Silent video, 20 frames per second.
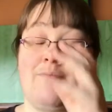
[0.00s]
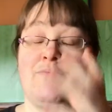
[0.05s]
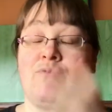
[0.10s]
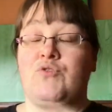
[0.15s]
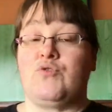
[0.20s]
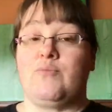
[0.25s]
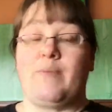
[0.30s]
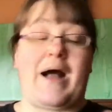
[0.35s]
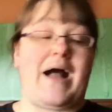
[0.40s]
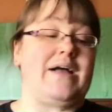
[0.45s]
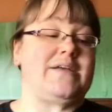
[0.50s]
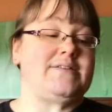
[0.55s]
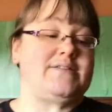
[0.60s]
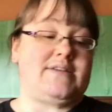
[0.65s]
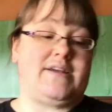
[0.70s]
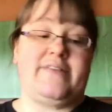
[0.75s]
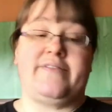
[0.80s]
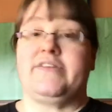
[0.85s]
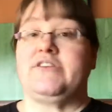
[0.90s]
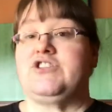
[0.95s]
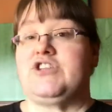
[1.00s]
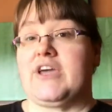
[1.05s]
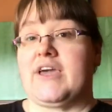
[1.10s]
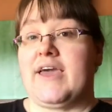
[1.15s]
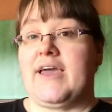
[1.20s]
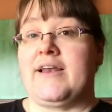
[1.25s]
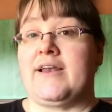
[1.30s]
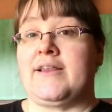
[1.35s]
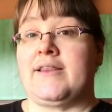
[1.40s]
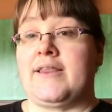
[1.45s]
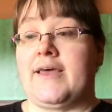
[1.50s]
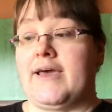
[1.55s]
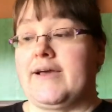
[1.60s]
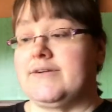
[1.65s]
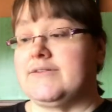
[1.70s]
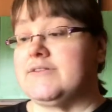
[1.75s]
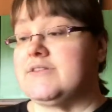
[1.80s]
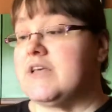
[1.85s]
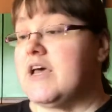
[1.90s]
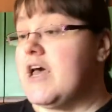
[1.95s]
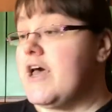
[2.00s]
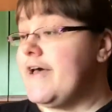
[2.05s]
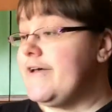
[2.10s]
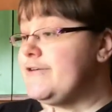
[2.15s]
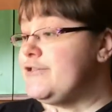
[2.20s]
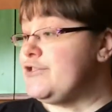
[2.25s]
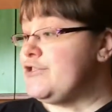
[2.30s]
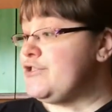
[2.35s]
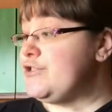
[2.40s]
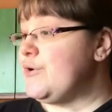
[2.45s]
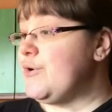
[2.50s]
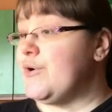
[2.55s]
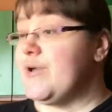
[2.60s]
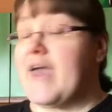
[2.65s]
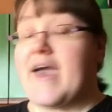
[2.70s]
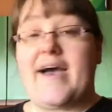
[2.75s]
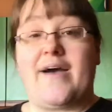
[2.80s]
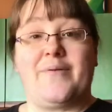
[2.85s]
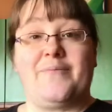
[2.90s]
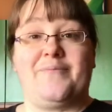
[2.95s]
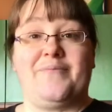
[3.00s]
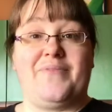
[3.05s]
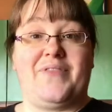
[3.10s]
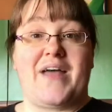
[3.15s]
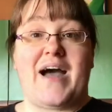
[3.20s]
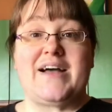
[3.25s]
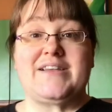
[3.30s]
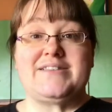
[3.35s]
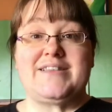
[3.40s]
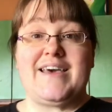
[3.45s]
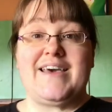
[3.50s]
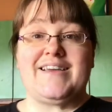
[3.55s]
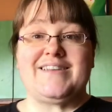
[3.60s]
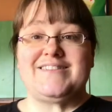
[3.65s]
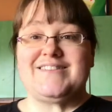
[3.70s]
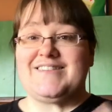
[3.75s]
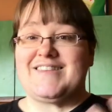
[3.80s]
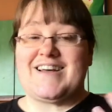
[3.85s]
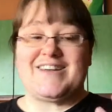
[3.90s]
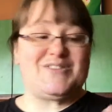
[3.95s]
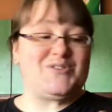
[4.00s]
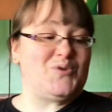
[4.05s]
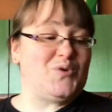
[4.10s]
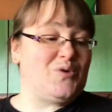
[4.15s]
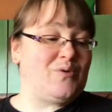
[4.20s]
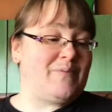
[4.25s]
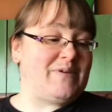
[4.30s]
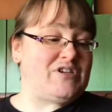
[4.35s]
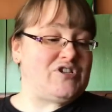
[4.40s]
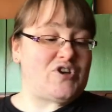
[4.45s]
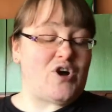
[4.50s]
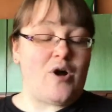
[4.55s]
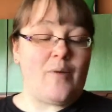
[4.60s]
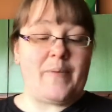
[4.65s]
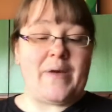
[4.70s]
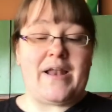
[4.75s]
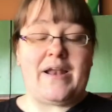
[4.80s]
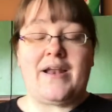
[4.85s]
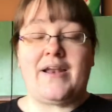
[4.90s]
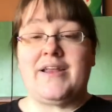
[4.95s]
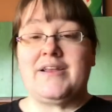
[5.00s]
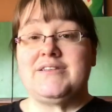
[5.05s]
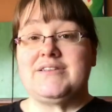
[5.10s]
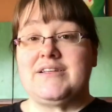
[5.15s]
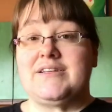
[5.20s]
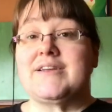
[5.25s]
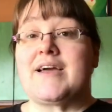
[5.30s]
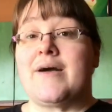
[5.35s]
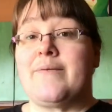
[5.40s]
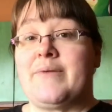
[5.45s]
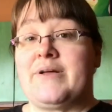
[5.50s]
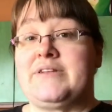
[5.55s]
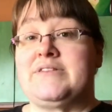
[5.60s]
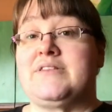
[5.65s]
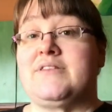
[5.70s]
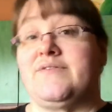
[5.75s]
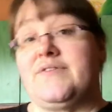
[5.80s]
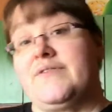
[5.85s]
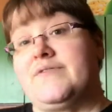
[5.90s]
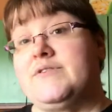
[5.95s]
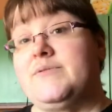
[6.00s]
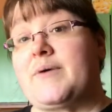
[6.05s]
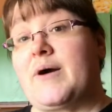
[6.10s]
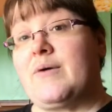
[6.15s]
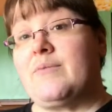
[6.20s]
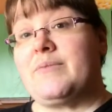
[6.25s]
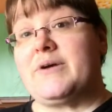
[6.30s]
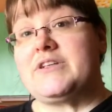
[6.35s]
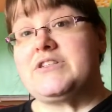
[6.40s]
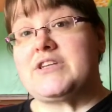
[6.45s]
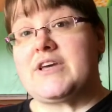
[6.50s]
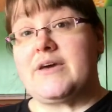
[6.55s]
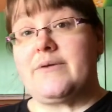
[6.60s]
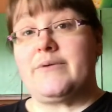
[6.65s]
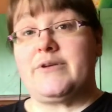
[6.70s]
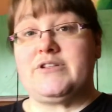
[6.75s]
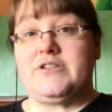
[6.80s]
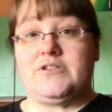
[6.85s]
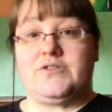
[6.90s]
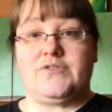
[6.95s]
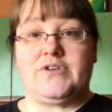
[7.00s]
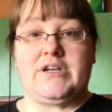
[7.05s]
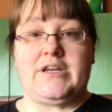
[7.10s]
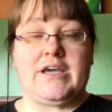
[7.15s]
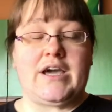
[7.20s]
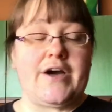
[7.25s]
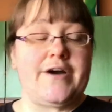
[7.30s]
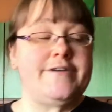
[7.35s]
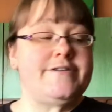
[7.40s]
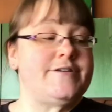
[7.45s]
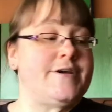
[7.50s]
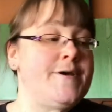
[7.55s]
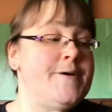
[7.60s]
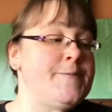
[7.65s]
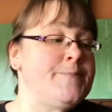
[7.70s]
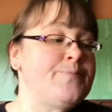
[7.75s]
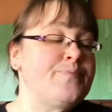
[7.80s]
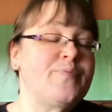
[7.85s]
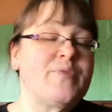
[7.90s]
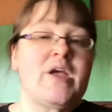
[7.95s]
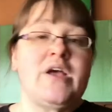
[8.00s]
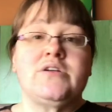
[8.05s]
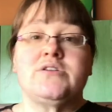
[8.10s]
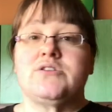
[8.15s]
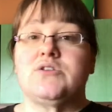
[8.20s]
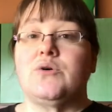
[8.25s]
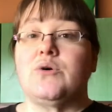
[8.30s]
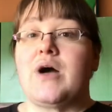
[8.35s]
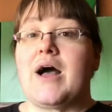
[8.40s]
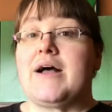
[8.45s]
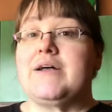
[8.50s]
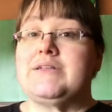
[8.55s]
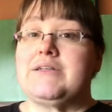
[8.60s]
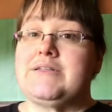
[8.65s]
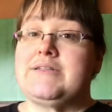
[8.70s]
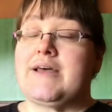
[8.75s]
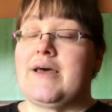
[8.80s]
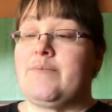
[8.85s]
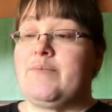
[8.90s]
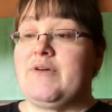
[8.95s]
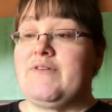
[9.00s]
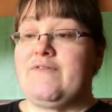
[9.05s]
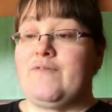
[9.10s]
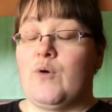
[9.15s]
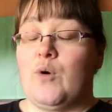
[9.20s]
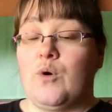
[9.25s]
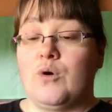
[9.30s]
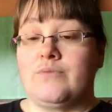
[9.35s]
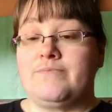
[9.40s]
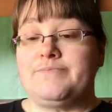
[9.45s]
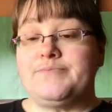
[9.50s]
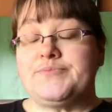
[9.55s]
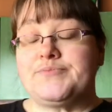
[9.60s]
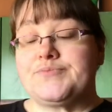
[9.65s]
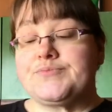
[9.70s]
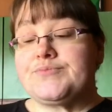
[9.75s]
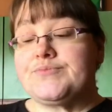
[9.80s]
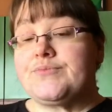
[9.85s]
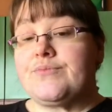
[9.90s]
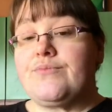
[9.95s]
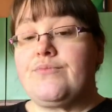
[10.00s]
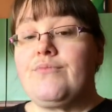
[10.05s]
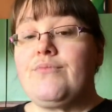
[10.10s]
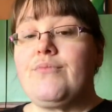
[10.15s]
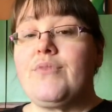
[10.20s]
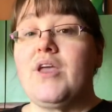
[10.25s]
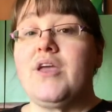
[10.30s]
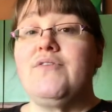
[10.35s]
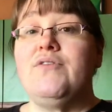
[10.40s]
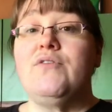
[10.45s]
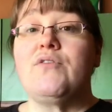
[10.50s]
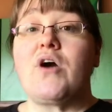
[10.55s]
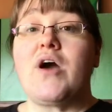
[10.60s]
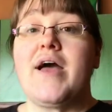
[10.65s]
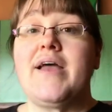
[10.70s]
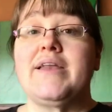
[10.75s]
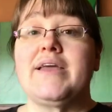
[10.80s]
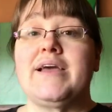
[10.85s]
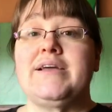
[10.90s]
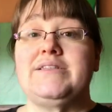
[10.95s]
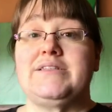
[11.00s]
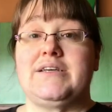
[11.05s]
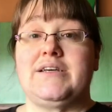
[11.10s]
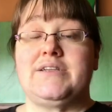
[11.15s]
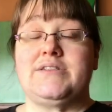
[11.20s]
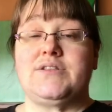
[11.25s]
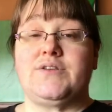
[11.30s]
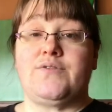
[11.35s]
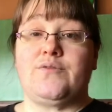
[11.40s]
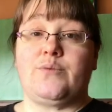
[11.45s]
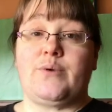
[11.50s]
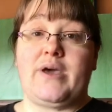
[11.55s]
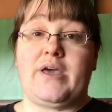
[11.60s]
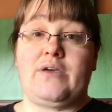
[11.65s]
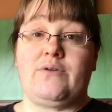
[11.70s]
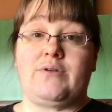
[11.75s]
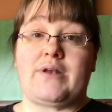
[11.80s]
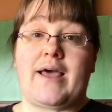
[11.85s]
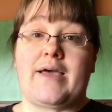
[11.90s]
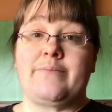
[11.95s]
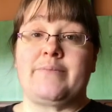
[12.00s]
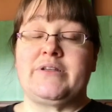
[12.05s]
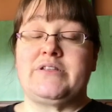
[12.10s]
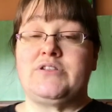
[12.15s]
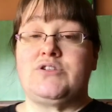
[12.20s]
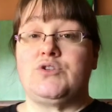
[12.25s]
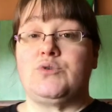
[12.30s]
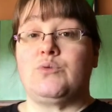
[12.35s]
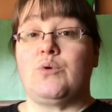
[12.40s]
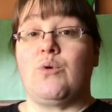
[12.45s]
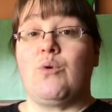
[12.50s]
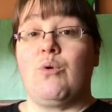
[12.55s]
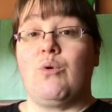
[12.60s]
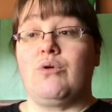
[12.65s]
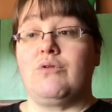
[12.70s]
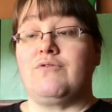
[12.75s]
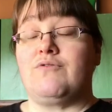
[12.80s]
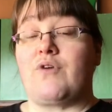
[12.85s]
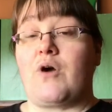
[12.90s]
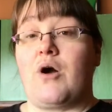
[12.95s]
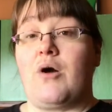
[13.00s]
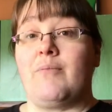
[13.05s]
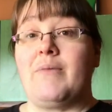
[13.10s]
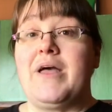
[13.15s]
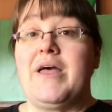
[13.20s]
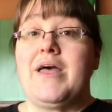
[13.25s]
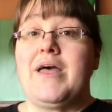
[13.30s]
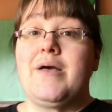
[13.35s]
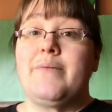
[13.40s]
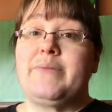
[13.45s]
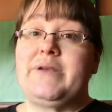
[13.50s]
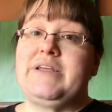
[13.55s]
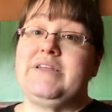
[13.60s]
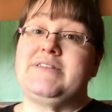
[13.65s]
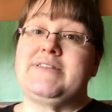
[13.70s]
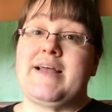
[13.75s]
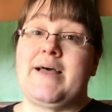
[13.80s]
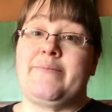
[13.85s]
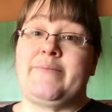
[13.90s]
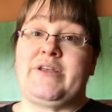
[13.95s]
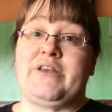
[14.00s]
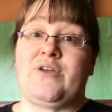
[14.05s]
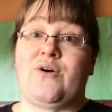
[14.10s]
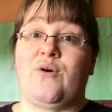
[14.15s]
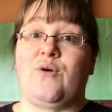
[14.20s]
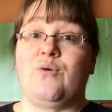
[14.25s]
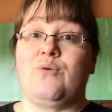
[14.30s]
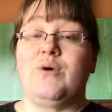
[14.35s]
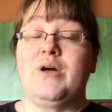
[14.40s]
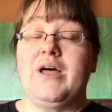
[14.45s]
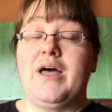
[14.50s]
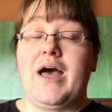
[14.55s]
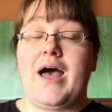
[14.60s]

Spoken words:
through pasta and the chicken and things. So yeah, that's it. That's all my shopping, and it did come under the £50 budget, which is really good. So as I said before, if you've got any ideas of where you'd like me to do a haul from, please let me know,